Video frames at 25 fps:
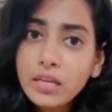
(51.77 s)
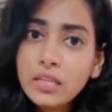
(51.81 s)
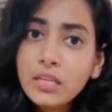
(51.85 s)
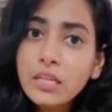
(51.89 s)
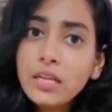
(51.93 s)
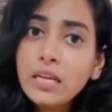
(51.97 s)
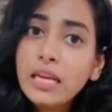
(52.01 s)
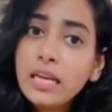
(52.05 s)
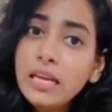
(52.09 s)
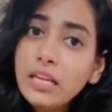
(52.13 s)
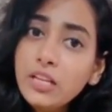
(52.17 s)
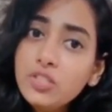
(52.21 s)

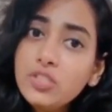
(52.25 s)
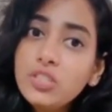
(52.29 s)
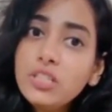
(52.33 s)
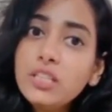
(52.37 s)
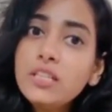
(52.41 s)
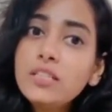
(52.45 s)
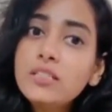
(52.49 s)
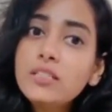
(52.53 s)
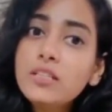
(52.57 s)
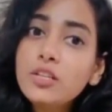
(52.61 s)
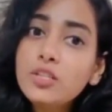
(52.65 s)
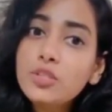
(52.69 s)
in
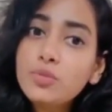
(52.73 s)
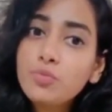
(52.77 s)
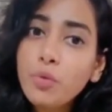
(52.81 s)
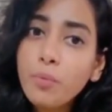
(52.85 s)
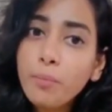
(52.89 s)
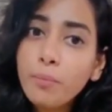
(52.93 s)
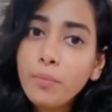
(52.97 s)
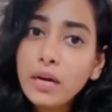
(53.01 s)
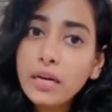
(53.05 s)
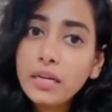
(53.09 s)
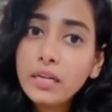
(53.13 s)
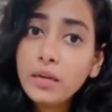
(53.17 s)
GDCH
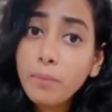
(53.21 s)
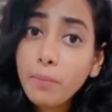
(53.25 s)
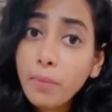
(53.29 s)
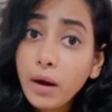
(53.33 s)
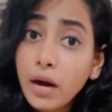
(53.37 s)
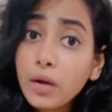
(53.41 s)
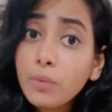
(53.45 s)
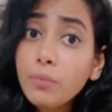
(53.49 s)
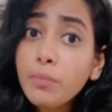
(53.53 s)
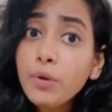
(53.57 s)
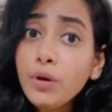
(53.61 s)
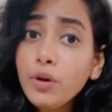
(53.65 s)
Mumbai,
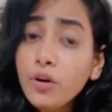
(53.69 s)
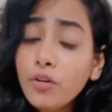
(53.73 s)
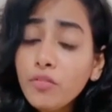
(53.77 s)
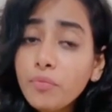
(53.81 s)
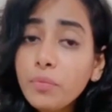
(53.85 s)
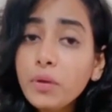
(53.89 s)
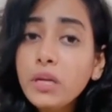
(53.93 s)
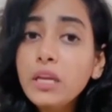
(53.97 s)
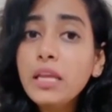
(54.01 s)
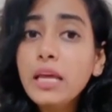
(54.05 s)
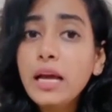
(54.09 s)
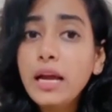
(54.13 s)
Department of
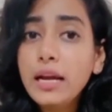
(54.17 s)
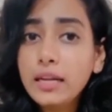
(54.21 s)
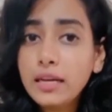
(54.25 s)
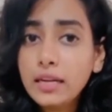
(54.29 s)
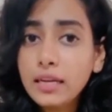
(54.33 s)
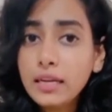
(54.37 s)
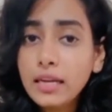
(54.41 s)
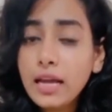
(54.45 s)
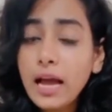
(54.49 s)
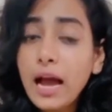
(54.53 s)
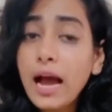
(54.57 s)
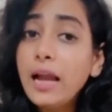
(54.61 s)
Pediatric
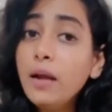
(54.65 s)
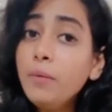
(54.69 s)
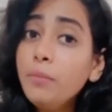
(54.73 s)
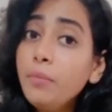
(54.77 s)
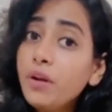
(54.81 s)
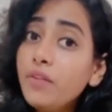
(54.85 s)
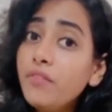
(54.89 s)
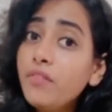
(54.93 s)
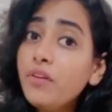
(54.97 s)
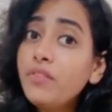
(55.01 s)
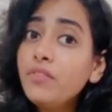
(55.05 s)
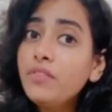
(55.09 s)
and
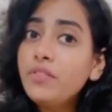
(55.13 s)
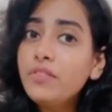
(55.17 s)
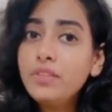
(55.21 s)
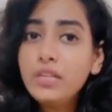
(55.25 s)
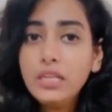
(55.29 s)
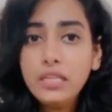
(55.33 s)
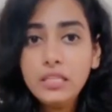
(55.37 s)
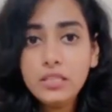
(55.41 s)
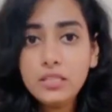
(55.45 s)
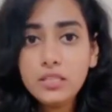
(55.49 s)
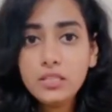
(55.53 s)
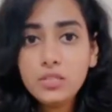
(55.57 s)
Preventive
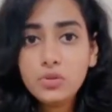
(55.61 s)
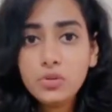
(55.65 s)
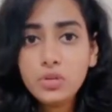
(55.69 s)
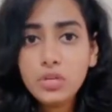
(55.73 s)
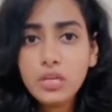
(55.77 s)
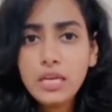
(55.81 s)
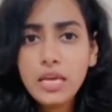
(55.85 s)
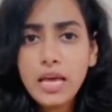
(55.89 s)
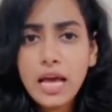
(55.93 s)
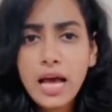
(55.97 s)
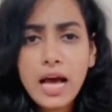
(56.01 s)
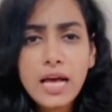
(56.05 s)
Dentistry
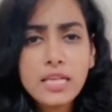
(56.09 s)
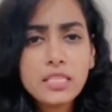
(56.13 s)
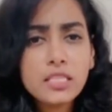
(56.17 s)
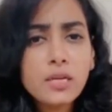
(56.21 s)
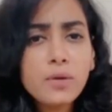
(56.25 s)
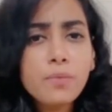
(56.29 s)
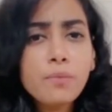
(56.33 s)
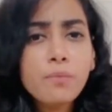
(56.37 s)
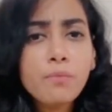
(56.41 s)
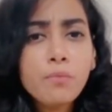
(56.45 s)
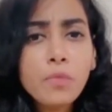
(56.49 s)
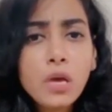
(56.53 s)
has an
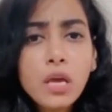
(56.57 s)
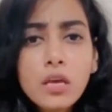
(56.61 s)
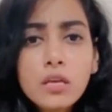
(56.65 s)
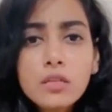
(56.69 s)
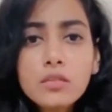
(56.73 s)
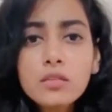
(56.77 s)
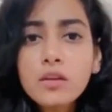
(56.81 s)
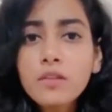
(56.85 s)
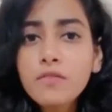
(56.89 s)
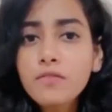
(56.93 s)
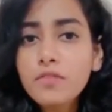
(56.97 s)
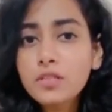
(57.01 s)

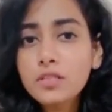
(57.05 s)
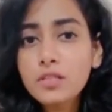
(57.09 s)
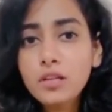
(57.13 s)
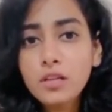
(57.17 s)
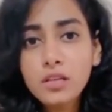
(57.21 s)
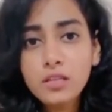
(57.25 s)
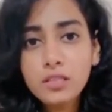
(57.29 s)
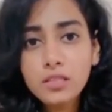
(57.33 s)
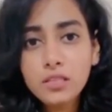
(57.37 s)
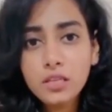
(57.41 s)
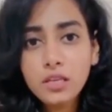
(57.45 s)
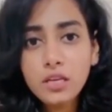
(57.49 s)
amazing
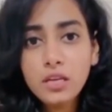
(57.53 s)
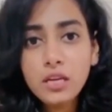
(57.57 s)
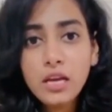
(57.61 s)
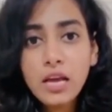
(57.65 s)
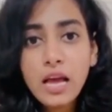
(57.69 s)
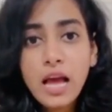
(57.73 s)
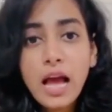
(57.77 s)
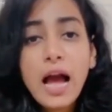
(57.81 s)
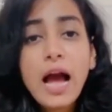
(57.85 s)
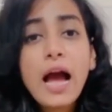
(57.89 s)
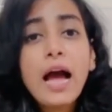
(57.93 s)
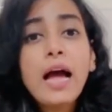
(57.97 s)
facility
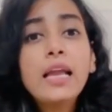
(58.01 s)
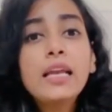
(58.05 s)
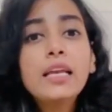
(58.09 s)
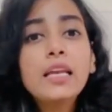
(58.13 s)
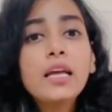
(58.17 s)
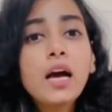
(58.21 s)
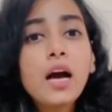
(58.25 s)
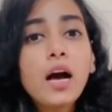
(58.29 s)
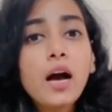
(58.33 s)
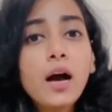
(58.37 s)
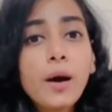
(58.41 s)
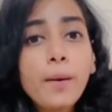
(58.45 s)
and
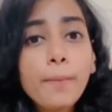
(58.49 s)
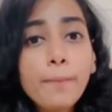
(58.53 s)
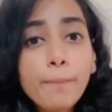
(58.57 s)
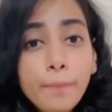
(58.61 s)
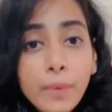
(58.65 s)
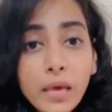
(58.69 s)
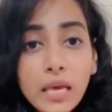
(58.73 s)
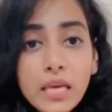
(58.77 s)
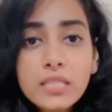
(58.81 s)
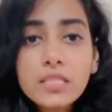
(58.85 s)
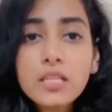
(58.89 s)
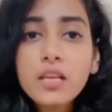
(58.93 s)

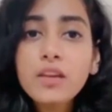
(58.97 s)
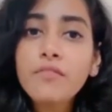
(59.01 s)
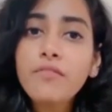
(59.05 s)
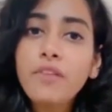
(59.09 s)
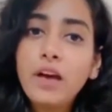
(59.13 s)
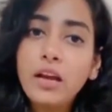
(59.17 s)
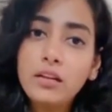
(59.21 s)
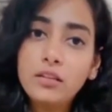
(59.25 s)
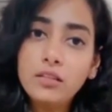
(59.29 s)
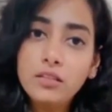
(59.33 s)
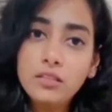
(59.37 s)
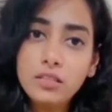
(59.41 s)
amazing
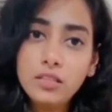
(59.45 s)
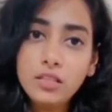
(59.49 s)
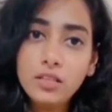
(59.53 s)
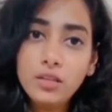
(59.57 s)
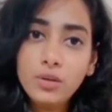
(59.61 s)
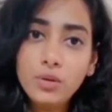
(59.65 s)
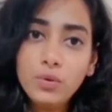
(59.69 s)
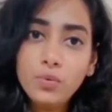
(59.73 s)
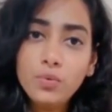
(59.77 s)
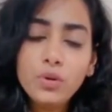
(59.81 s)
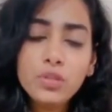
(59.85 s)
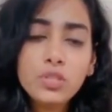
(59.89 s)
faculty,
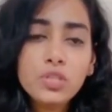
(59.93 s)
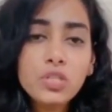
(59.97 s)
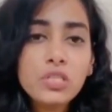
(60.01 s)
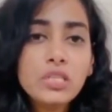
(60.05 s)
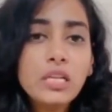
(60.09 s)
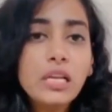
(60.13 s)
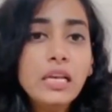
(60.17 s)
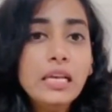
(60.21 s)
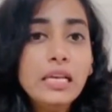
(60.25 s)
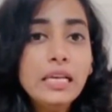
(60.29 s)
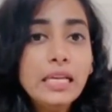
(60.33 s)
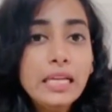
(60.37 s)
which is the
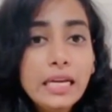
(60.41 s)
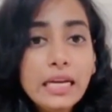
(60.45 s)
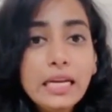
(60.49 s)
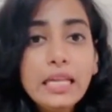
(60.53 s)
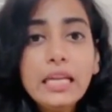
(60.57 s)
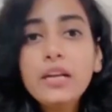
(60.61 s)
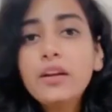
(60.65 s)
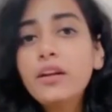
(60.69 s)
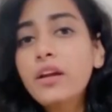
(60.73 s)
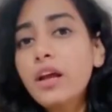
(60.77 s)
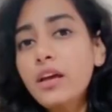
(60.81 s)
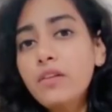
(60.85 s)
leading
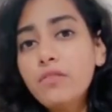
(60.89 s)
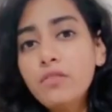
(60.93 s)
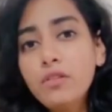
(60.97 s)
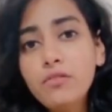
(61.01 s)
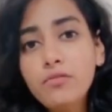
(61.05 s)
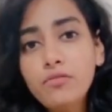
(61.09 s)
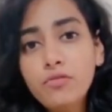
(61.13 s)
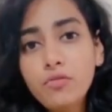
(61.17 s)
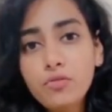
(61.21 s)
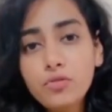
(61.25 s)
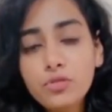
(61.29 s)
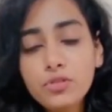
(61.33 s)
driving
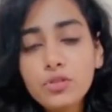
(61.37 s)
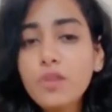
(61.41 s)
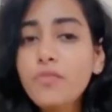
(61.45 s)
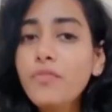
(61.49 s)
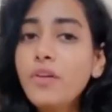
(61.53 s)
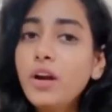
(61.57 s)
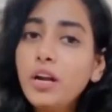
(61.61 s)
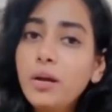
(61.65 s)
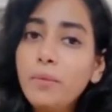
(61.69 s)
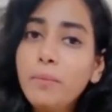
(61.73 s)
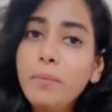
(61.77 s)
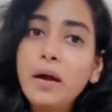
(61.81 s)
force of our
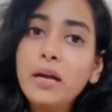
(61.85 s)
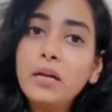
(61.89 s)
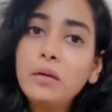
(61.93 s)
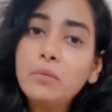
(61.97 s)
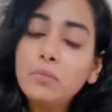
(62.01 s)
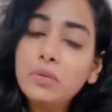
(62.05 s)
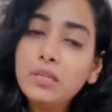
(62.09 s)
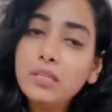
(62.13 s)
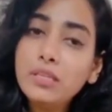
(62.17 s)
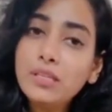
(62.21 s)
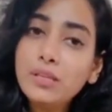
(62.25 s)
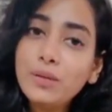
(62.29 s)

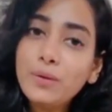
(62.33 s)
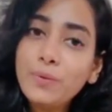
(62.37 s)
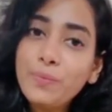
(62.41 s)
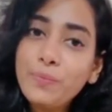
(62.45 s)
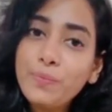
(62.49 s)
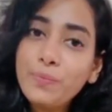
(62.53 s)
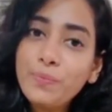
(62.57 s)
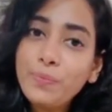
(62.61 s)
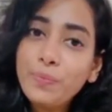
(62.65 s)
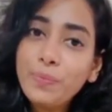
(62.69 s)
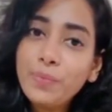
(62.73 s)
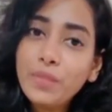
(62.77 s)
department.
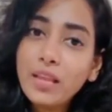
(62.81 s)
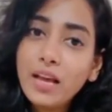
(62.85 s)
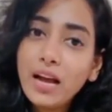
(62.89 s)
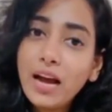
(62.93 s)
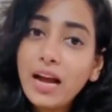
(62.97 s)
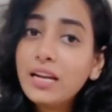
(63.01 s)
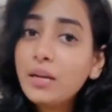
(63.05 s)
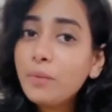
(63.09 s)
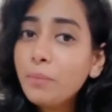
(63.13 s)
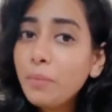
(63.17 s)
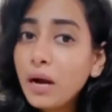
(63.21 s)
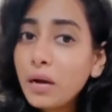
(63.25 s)
Our
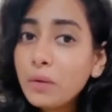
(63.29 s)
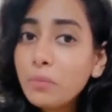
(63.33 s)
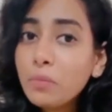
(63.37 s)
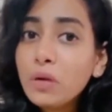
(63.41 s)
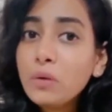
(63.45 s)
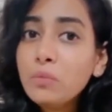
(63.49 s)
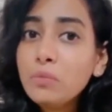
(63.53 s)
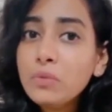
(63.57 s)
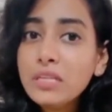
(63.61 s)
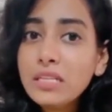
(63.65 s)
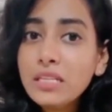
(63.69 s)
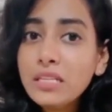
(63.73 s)
department
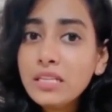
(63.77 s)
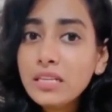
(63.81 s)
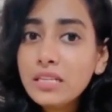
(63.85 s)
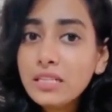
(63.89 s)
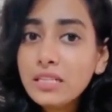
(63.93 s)
is